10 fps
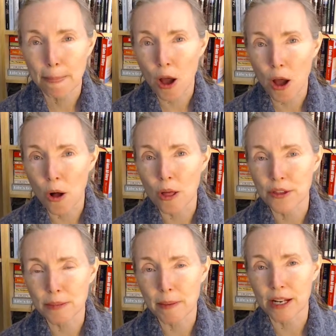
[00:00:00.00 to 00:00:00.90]
all the
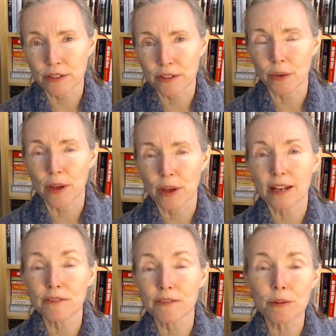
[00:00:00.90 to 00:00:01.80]
Spanish flu. And then
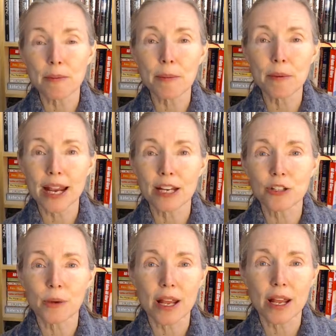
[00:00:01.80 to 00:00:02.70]
if you remember
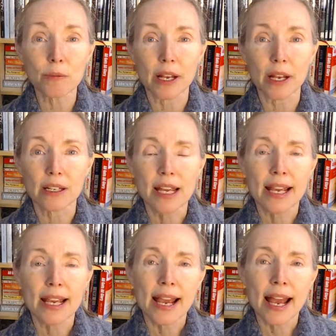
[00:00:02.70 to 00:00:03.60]
H1N1,
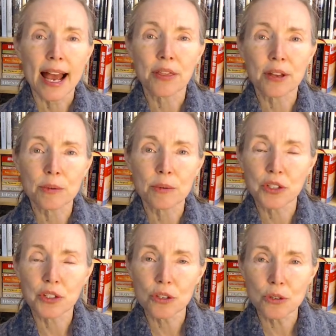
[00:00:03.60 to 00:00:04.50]
and there was
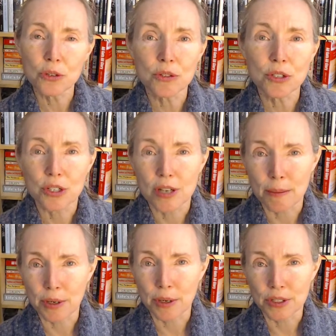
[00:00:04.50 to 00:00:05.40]
huge
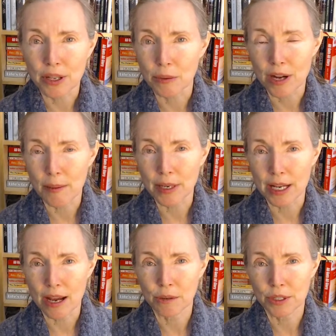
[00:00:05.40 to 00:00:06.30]
numbers that were coming
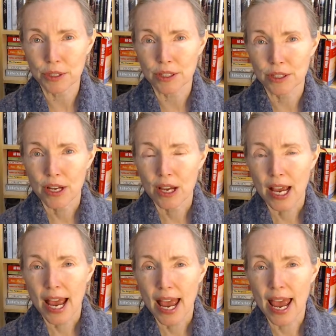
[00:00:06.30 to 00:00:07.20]
out.
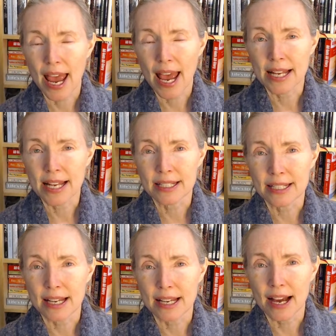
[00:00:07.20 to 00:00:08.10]
And
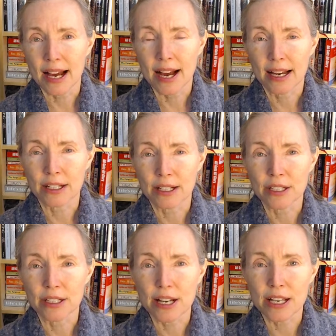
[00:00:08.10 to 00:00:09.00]
I
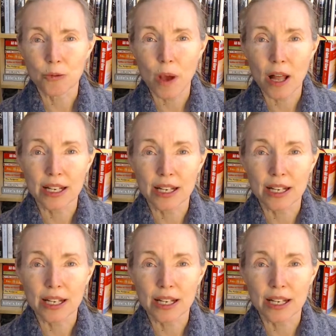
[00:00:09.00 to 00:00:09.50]
learned as well,